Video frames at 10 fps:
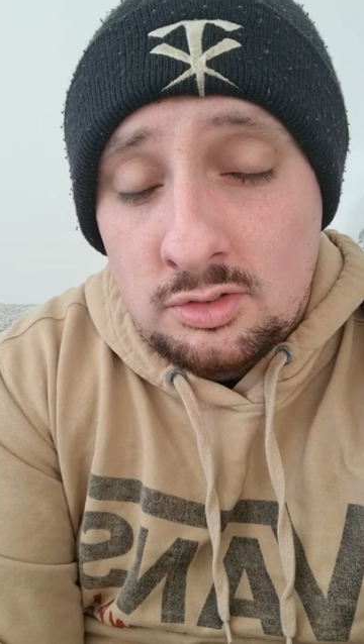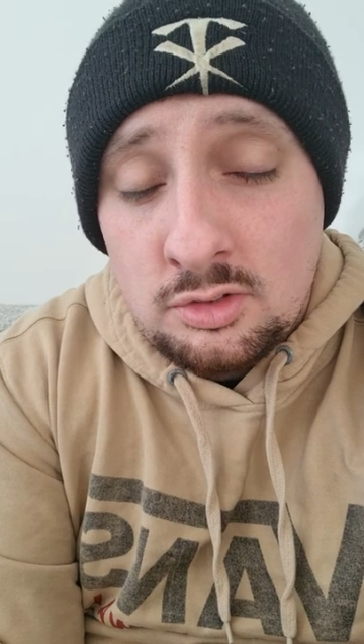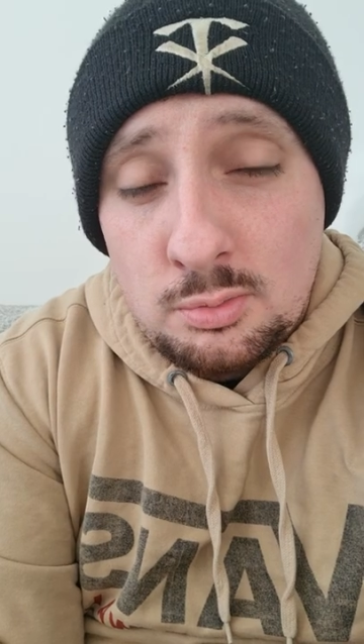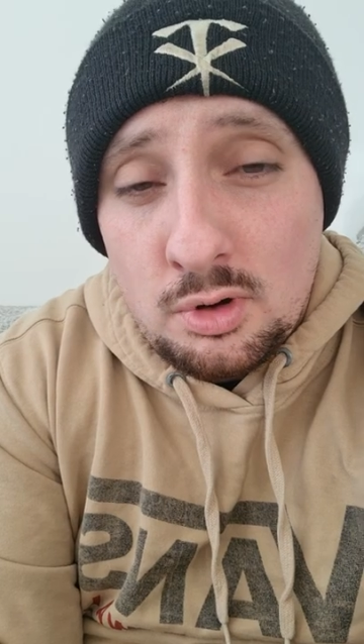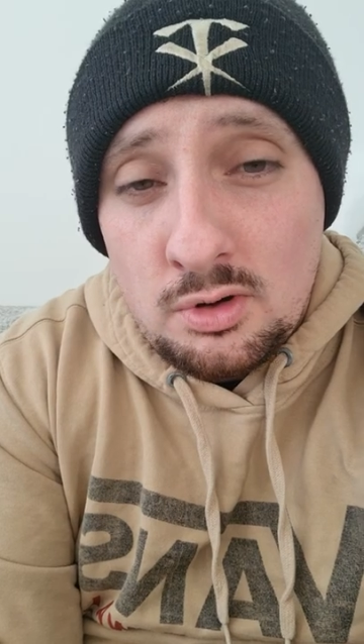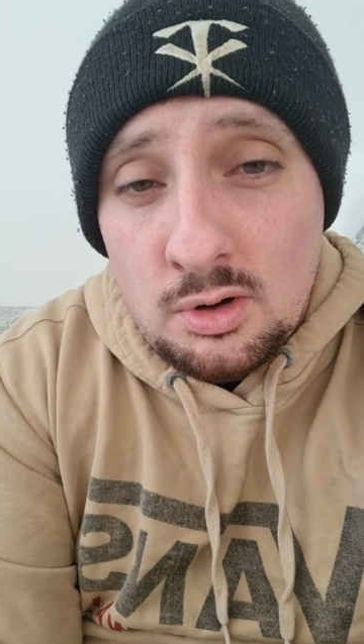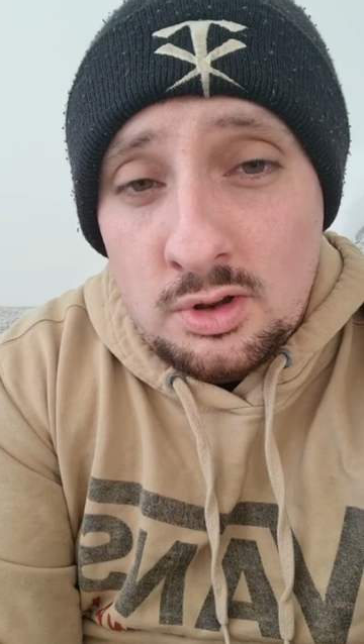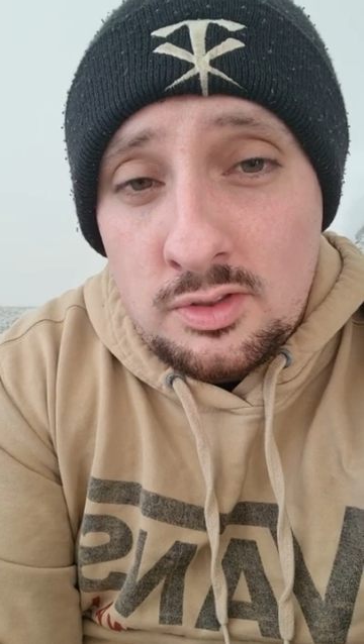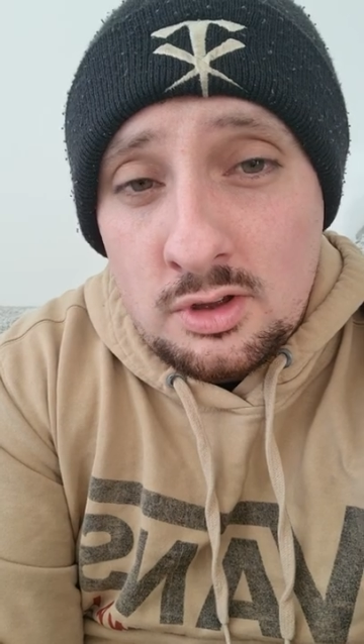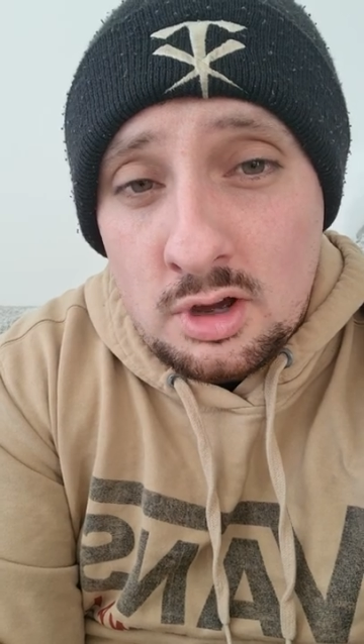tomorrow
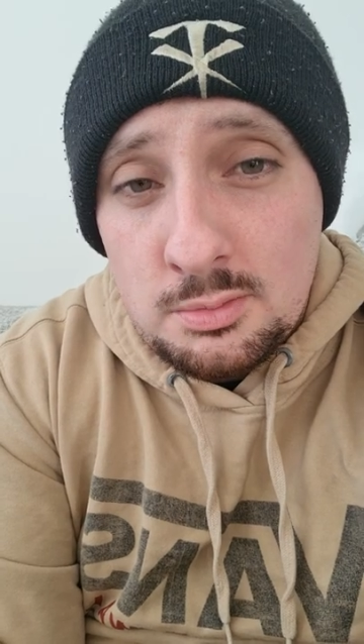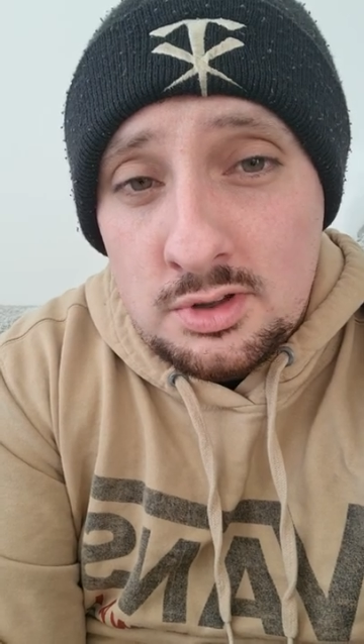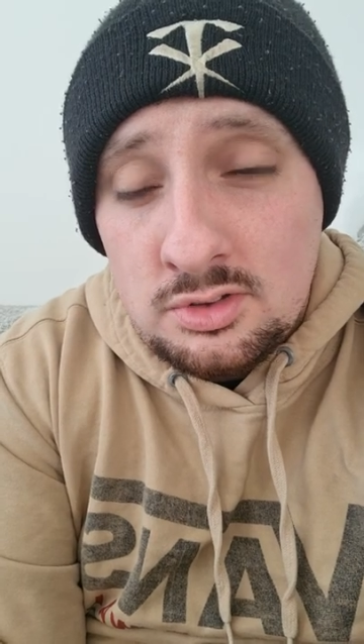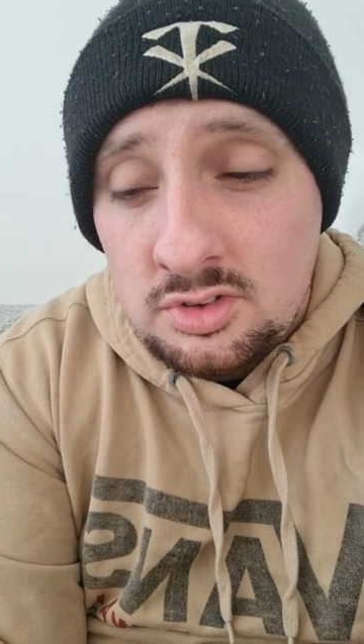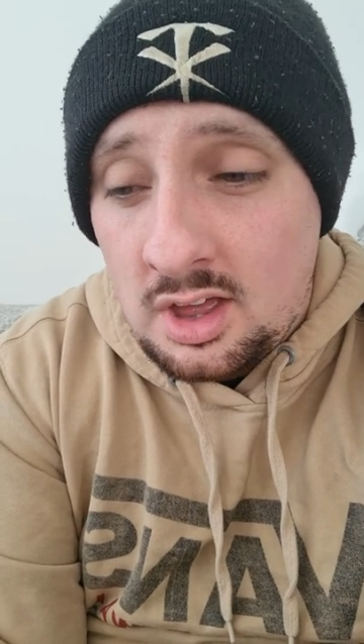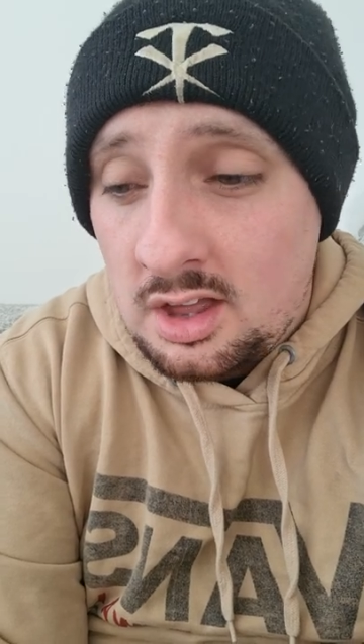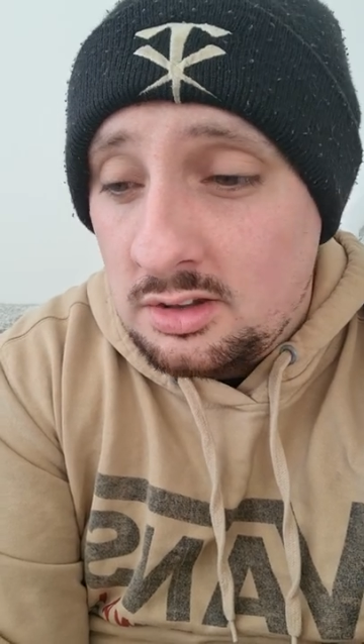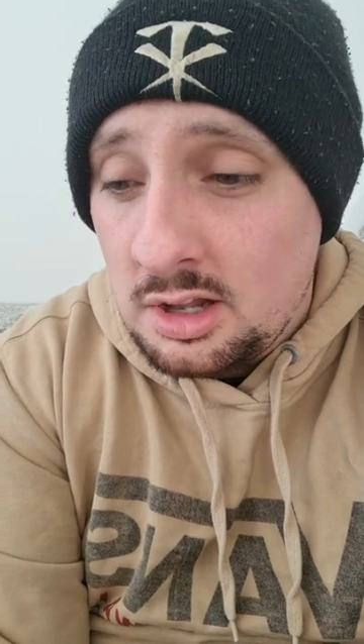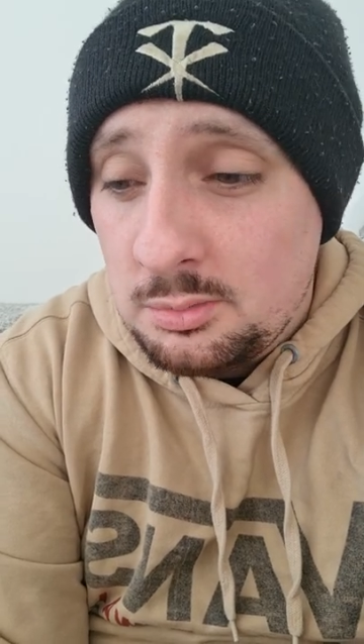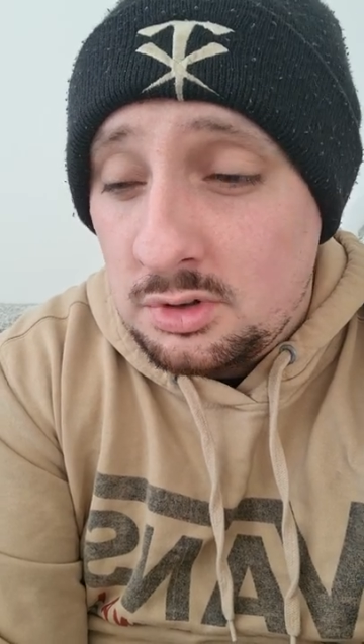in the comments,
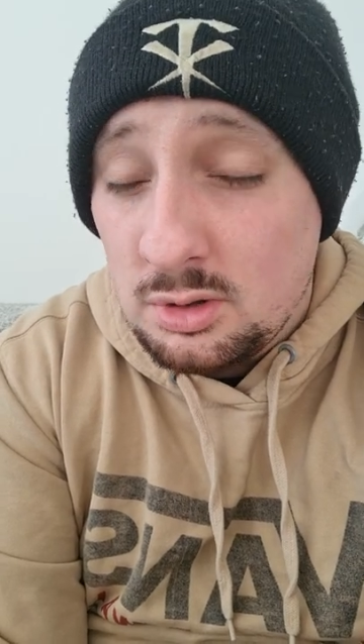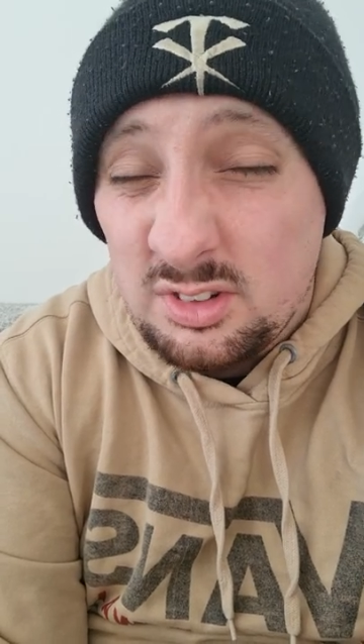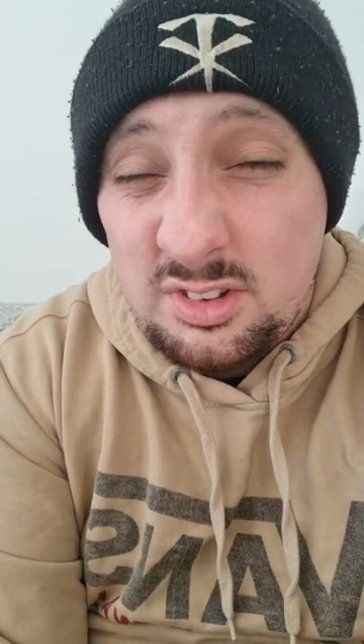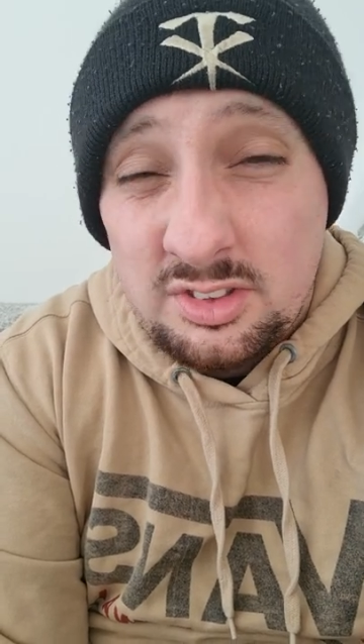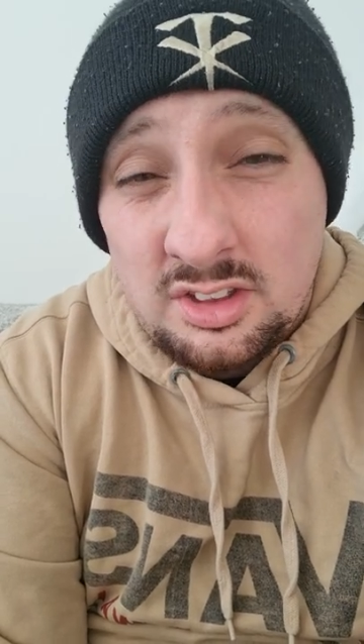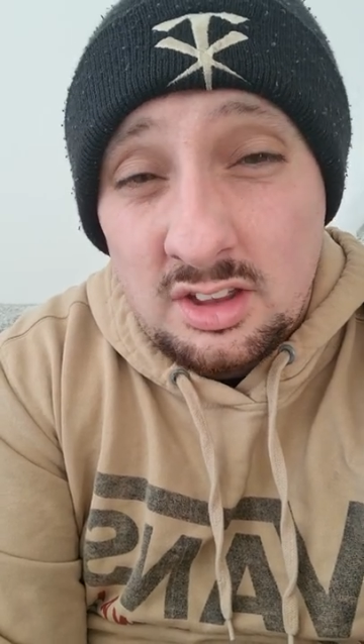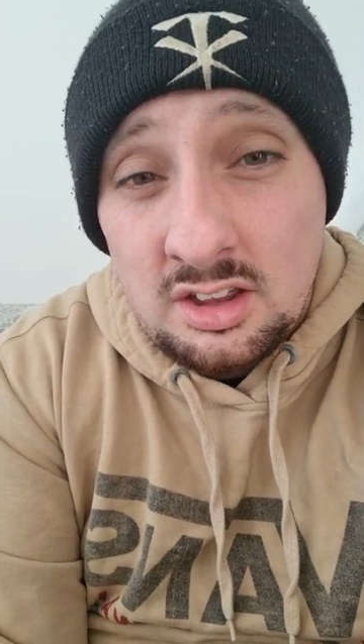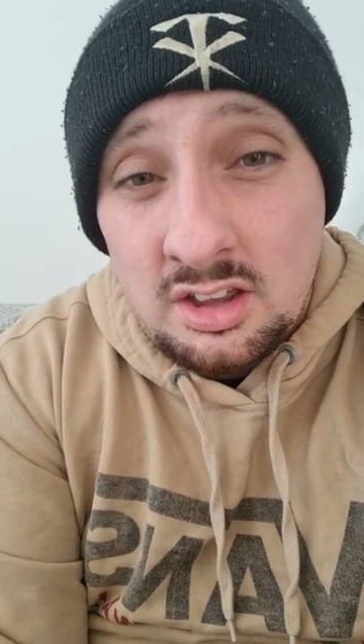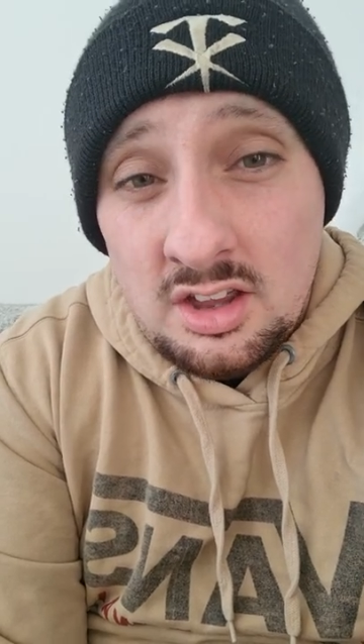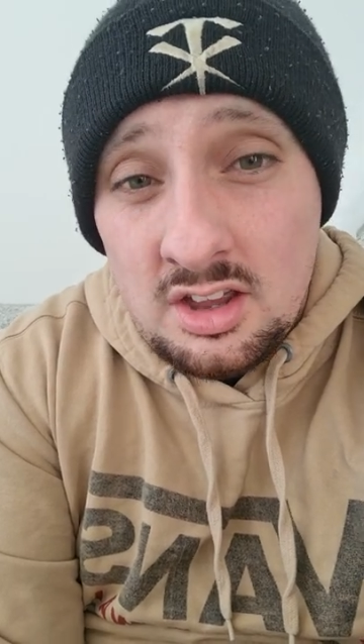and let me know if you think